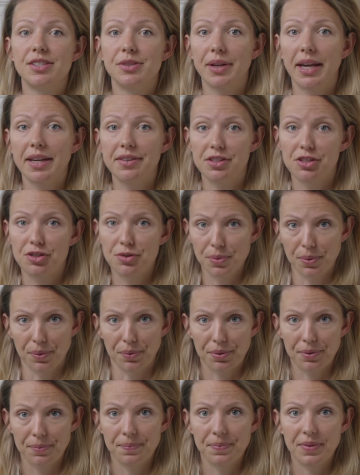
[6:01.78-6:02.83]
So here's the
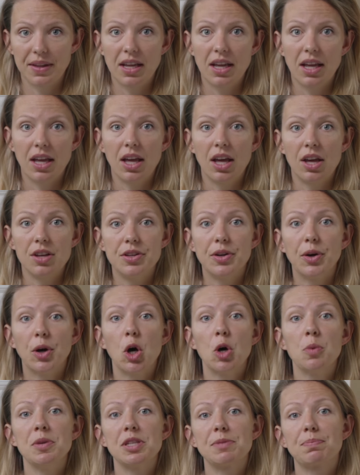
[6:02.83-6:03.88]
truth. Your
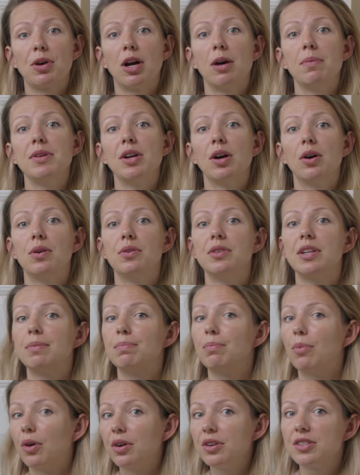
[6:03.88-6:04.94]
home is probably
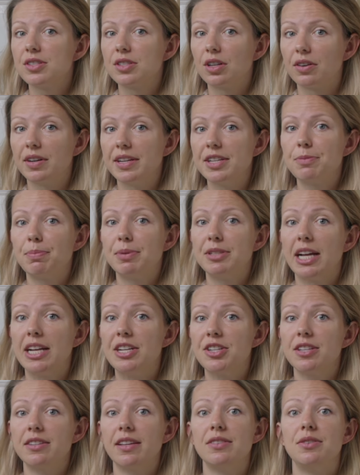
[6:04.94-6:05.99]
holding more storage
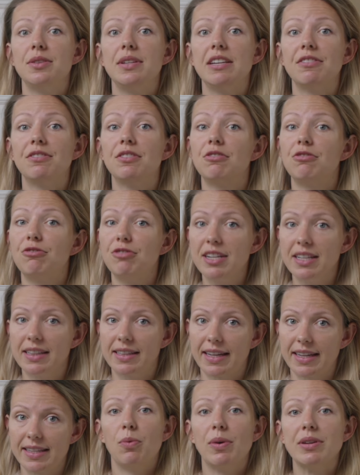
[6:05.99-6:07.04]
potential than you even
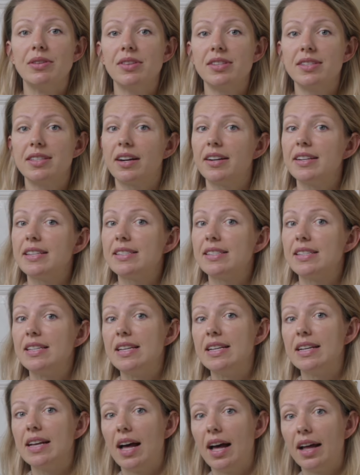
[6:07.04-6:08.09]
realize. When you start
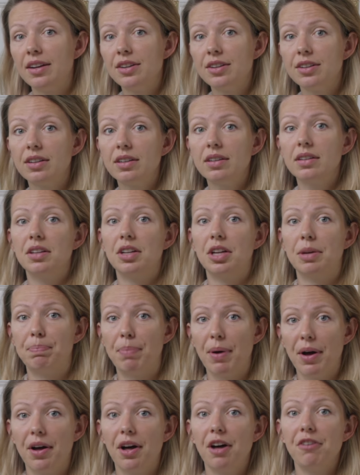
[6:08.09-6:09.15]
seeing under,
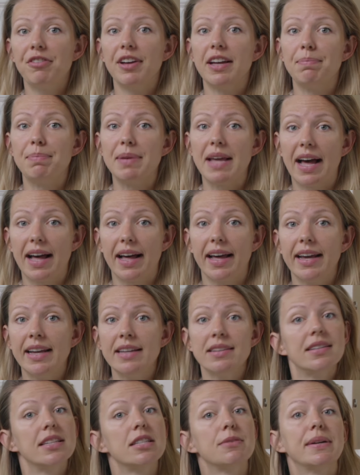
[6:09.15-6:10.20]
above, and
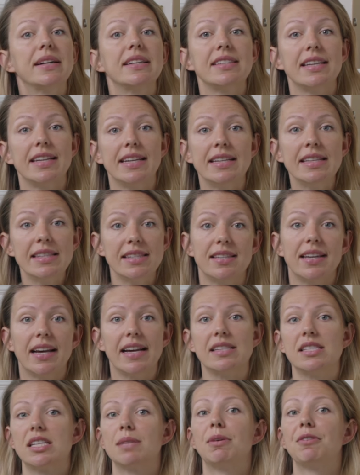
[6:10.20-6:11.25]
behind, as well as
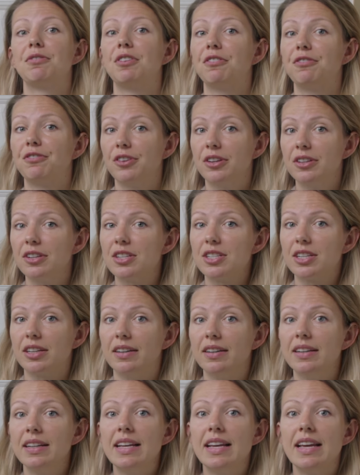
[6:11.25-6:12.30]
inside some of your
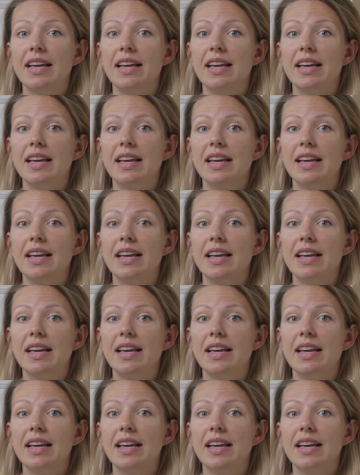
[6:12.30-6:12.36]
furniture,